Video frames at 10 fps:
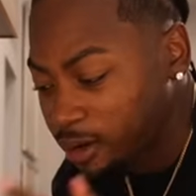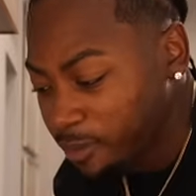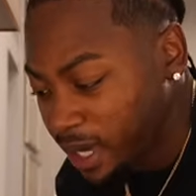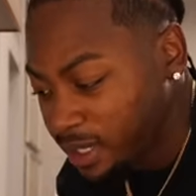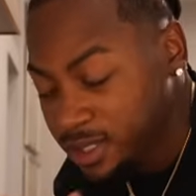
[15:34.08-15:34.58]

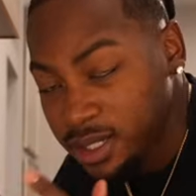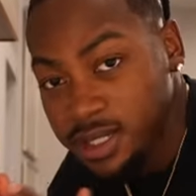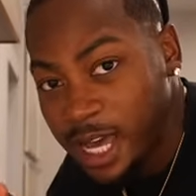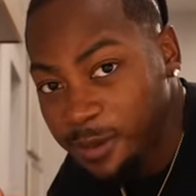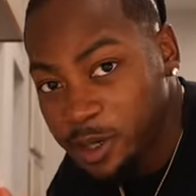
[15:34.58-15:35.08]
base,
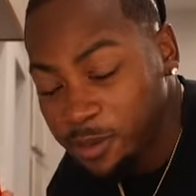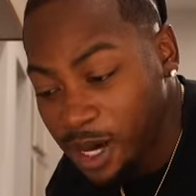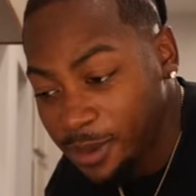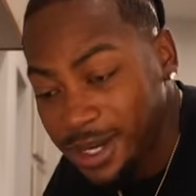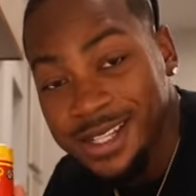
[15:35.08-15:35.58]
slap your
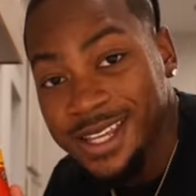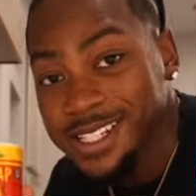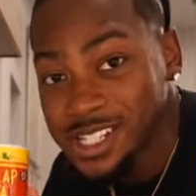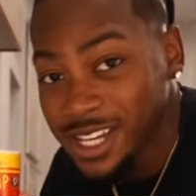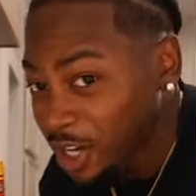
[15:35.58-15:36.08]
mama. This
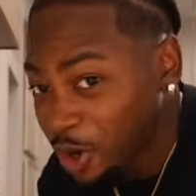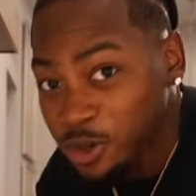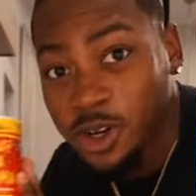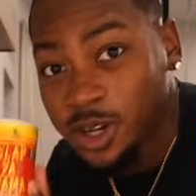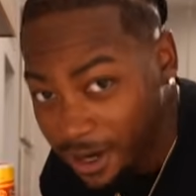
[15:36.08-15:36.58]
shit goes
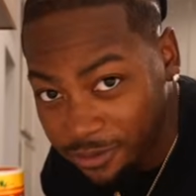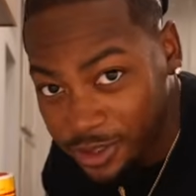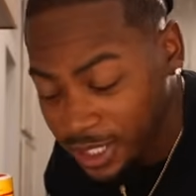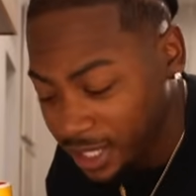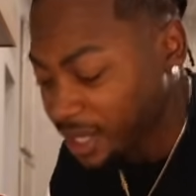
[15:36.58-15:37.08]
on everything.